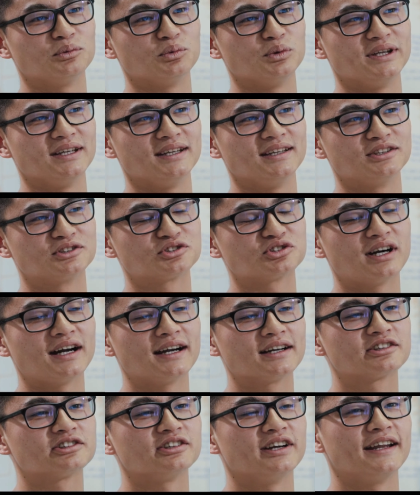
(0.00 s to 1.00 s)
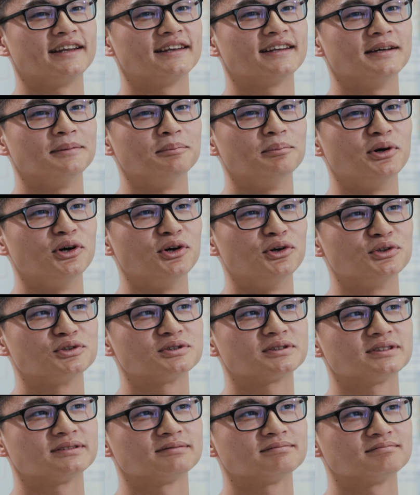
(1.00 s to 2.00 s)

We try and create the most